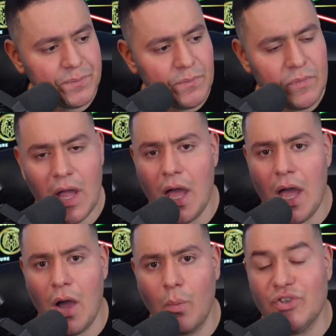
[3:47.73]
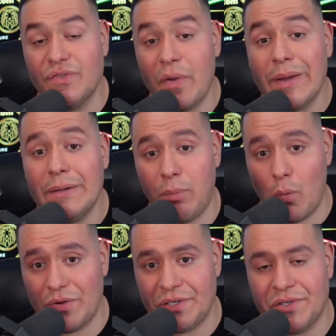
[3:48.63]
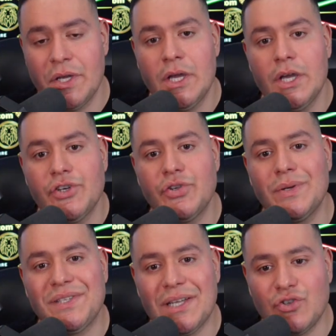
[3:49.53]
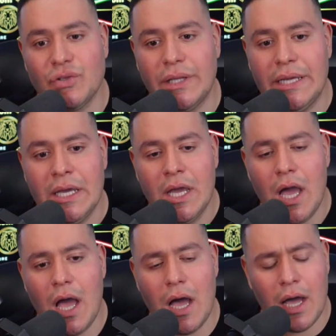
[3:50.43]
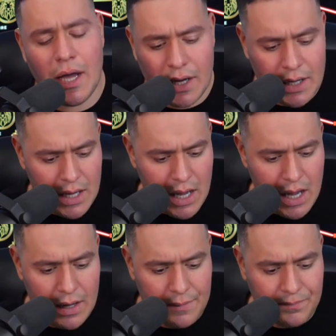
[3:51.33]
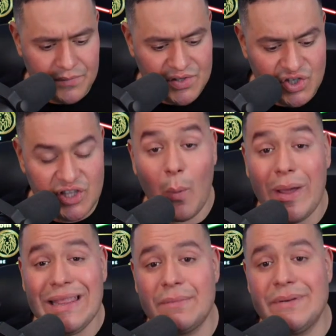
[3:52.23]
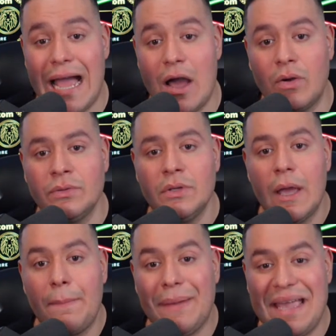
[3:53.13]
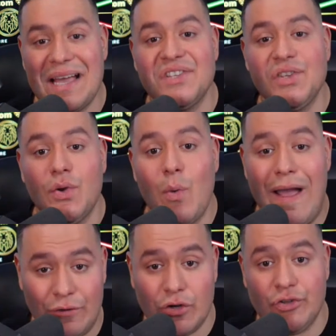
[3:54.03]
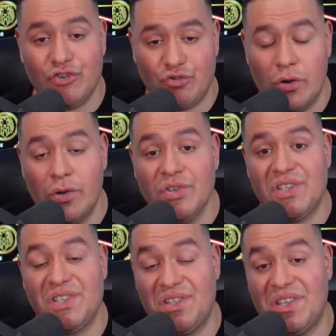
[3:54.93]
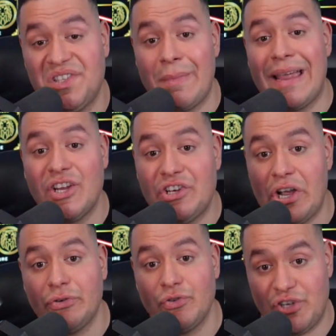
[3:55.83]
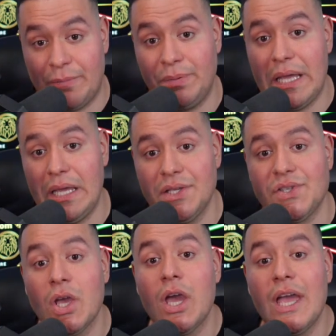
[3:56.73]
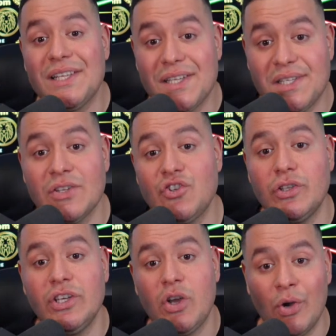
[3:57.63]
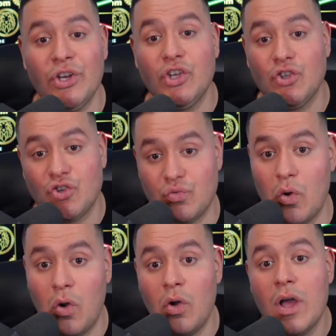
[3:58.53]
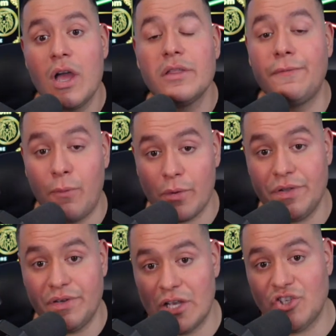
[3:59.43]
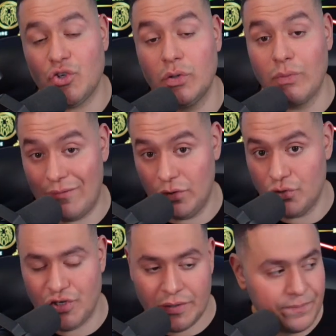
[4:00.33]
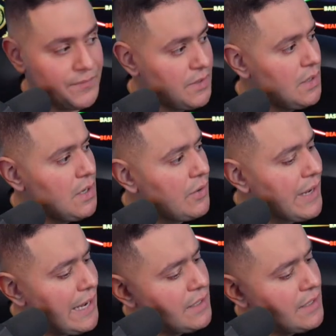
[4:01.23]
uh, uh, which is very important to essentially uh, um, slowing them down because whoever controls the semiconductor chip plays is essentially going to control the fourth industrial revolution. Okay,